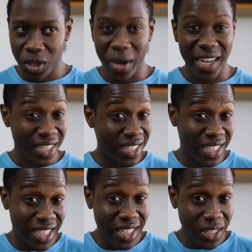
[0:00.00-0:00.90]
you had a
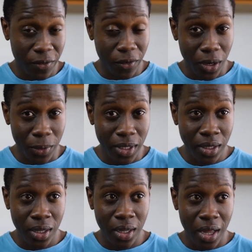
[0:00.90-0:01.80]
decent following,
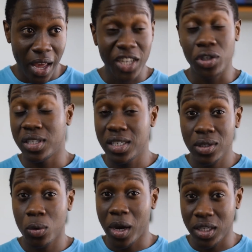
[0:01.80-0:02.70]
and you
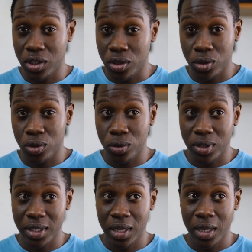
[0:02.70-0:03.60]
still wanted to
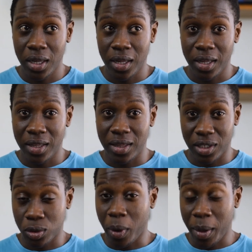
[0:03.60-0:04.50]
use the
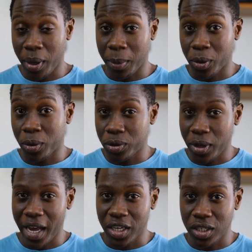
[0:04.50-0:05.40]
swipe up call to
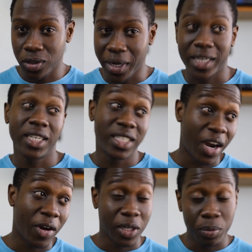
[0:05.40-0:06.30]
action to actually
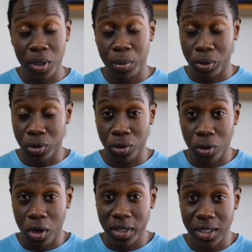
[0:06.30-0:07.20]
direct people to your
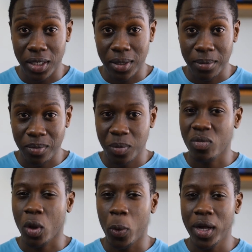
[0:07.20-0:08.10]
content?
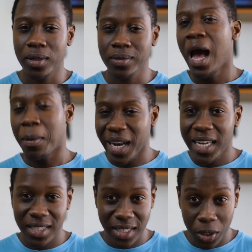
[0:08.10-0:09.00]
Well, I'm
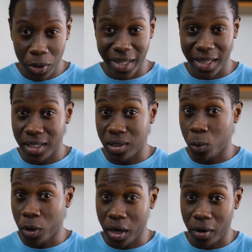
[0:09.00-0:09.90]
glad to tell you that there's a
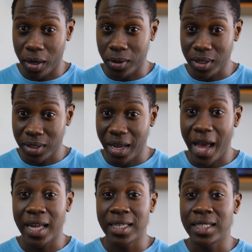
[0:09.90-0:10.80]
workaround,
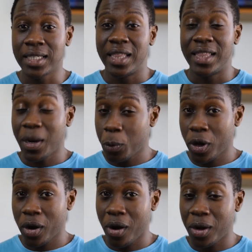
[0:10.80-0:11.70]
and that
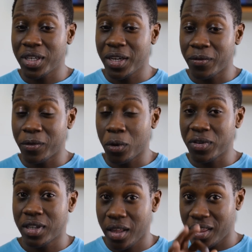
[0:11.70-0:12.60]
workaround
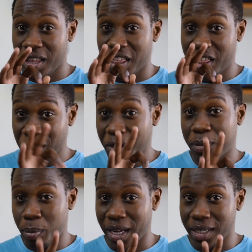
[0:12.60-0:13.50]
involves the
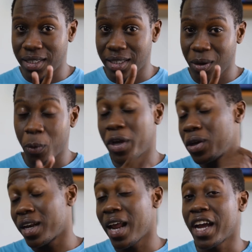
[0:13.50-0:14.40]
third place where you
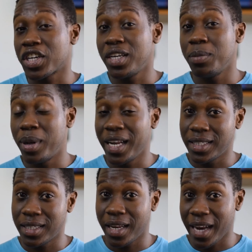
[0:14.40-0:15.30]
can actually
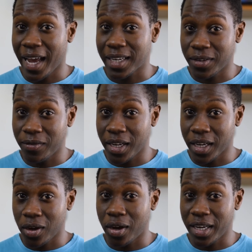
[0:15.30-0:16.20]
place an active link
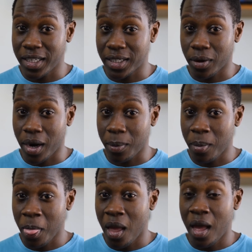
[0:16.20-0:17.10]
on Instagram.
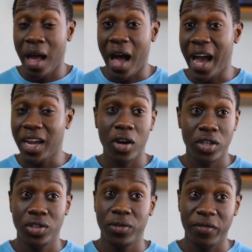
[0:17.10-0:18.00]
I got
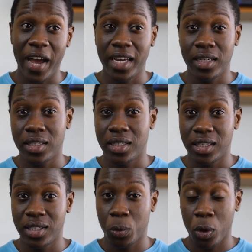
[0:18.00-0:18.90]
to find
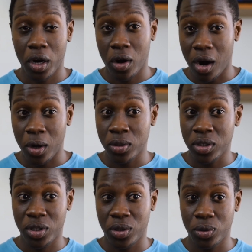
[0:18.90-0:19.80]
this
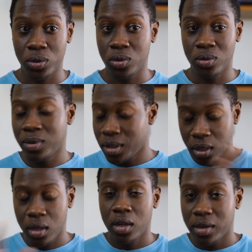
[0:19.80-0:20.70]
workaround through
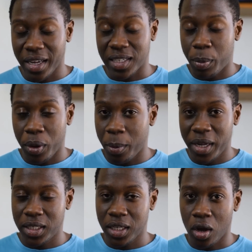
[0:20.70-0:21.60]

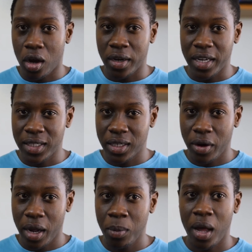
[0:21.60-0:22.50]
experimenting on
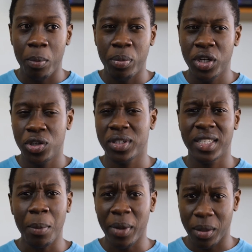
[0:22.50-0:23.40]
Instagram. I'm pretty sure
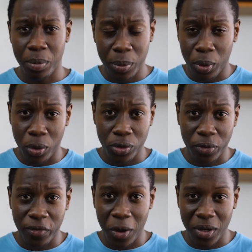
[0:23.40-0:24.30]
some other people also
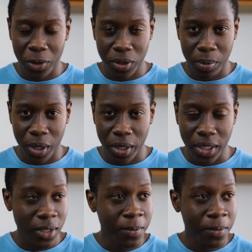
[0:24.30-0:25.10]
found out about it,